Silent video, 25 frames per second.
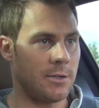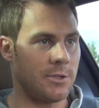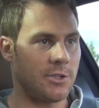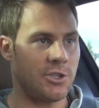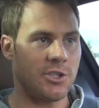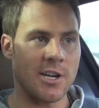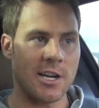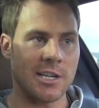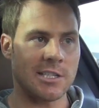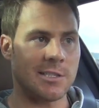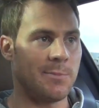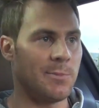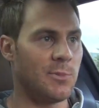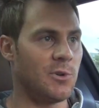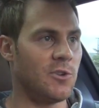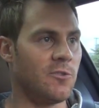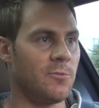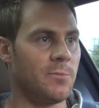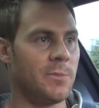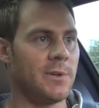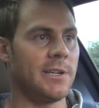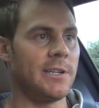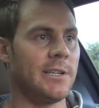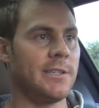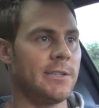chest
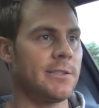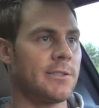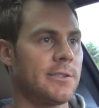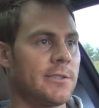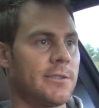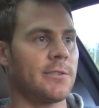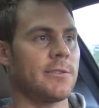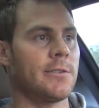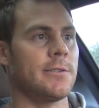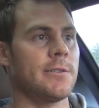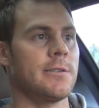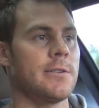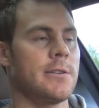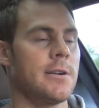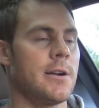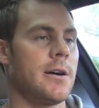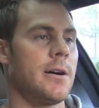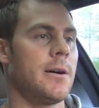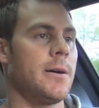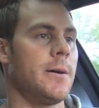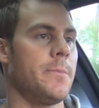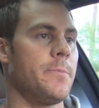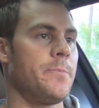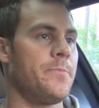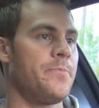movements or,
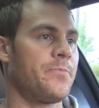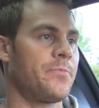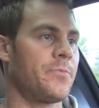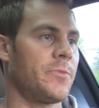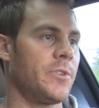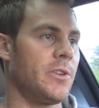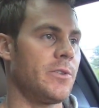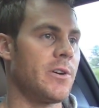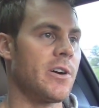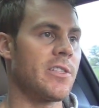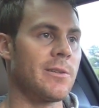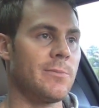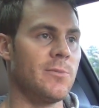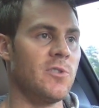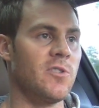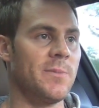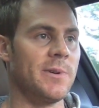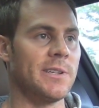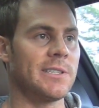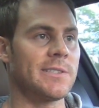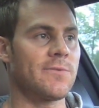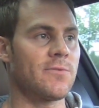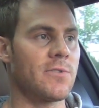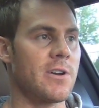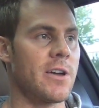other
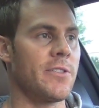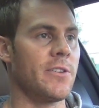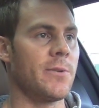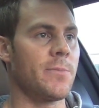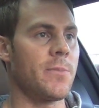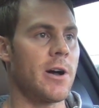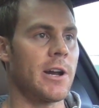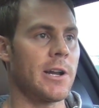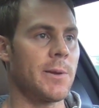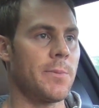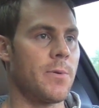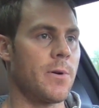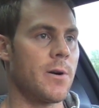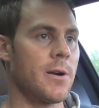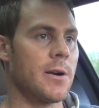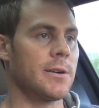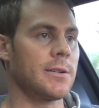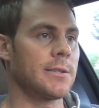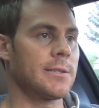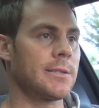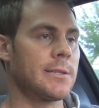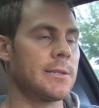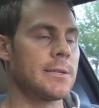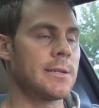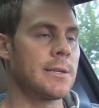movements for other body
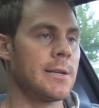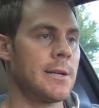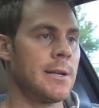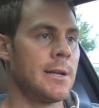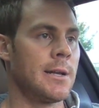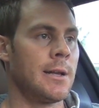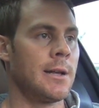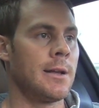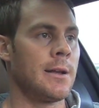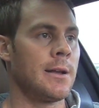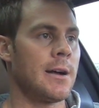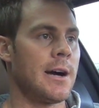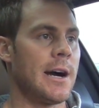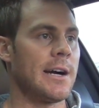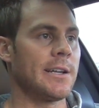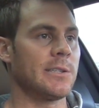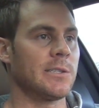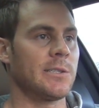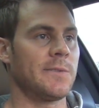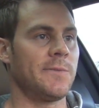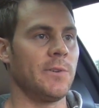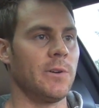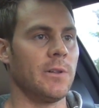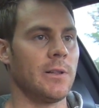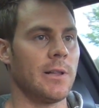parts, I
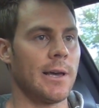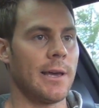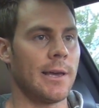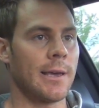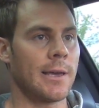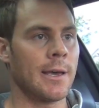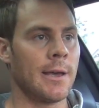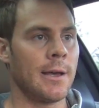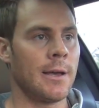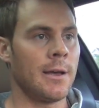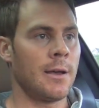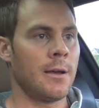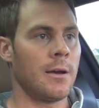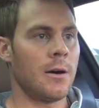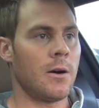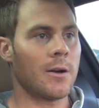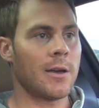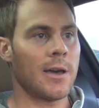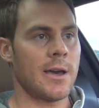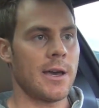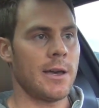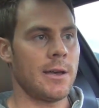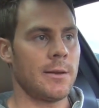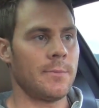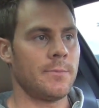just feel like,
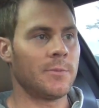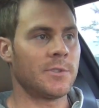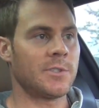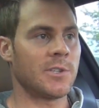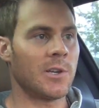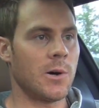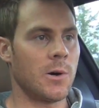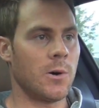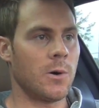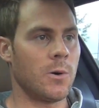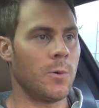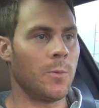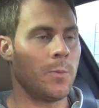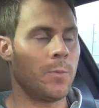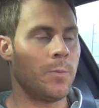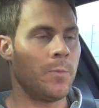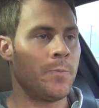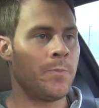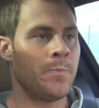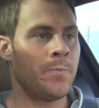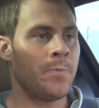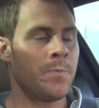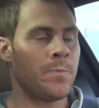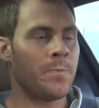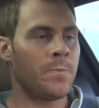okay, so
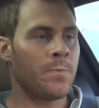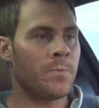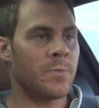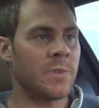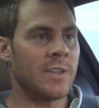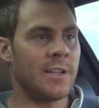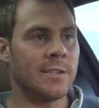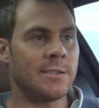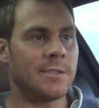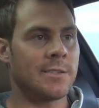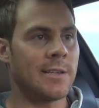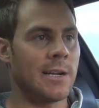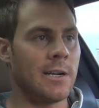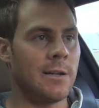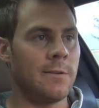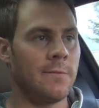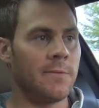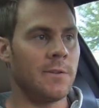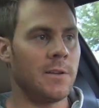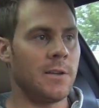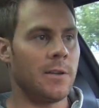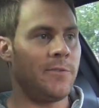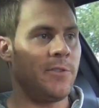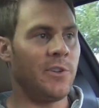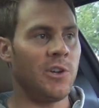instead
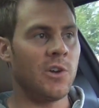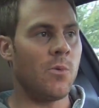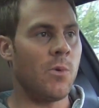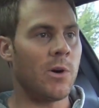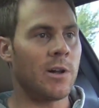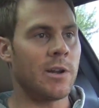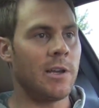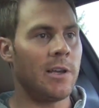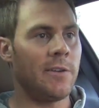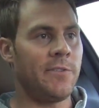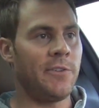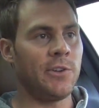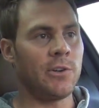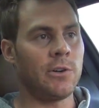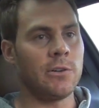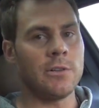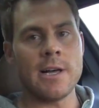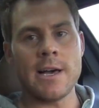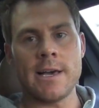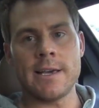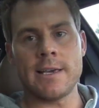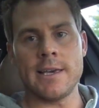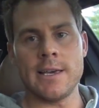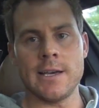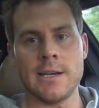of, if you don't
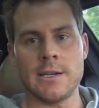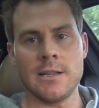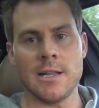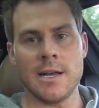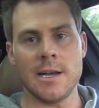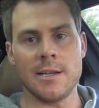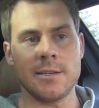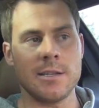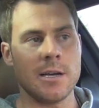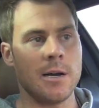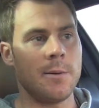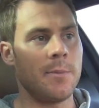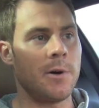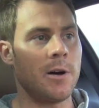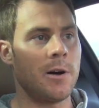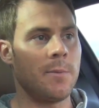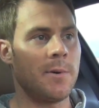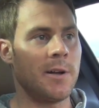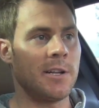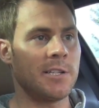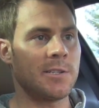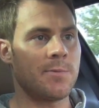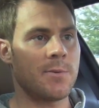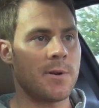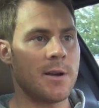like incline dumbbell
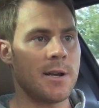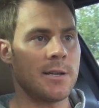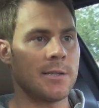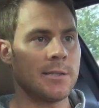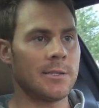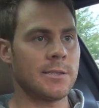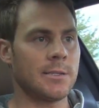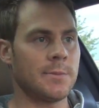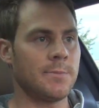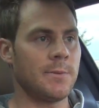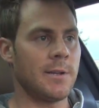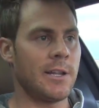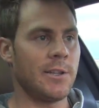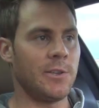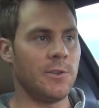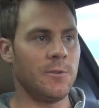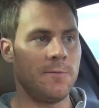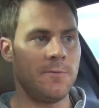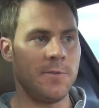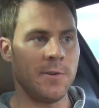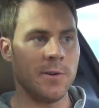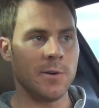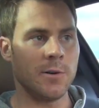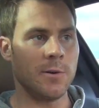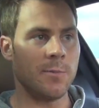bench press and you
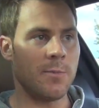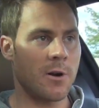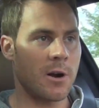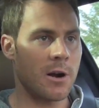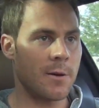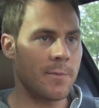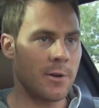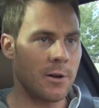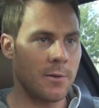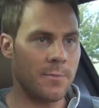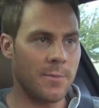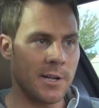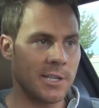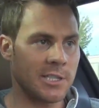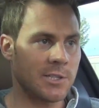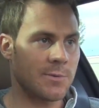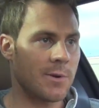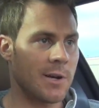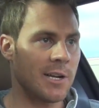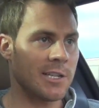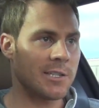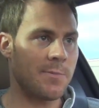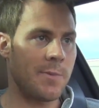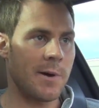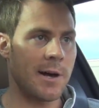feel barbell bench
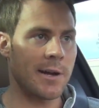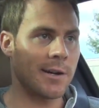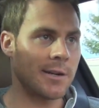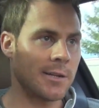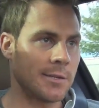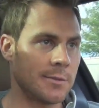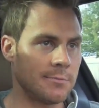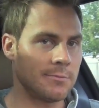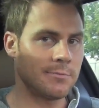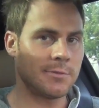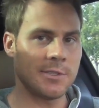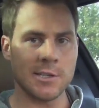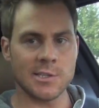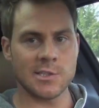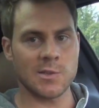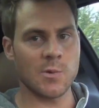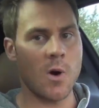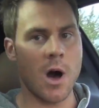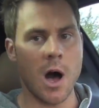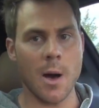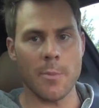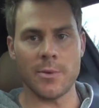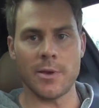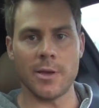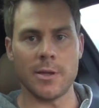press better, then
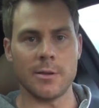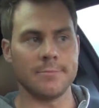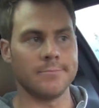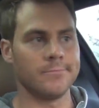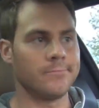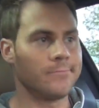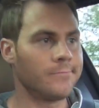swap it.